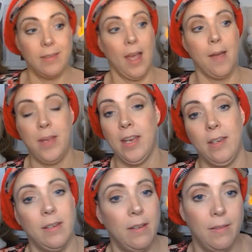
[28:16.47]
I
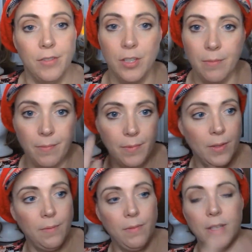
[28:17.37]
mean,
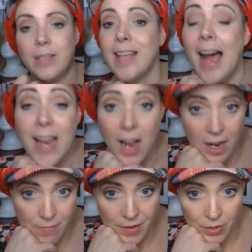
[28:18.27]

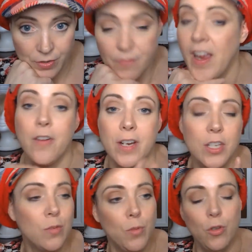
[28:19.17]
Zion feels very
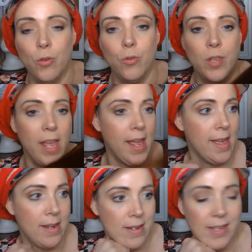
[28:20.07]
smooth
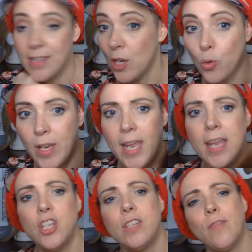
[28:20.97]
and
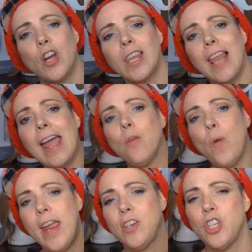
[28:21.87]
silky. She's very
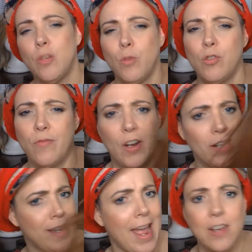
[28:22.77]
lightweight. She moves very
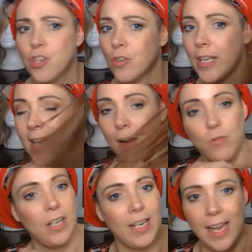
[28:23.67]
naturally. I
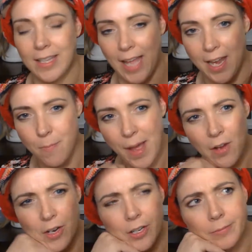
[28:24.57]
really like that
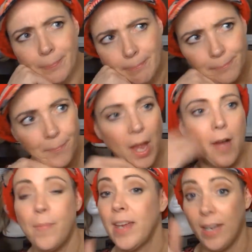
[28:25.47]
about her.
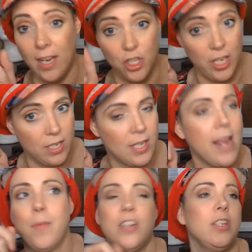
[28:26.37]
And again, she is
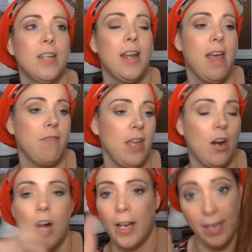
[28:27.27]
lightweight. She's not heavy at
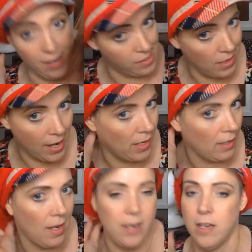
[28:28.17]
all. Again,
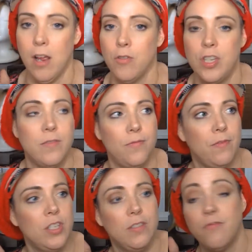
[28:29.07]
she's
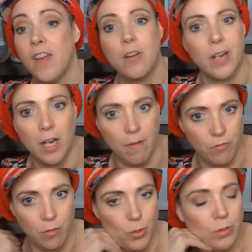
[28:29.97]
very
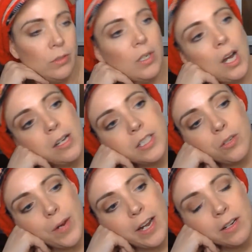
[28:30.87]
comfortable
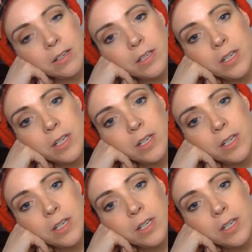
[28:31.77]
to wear.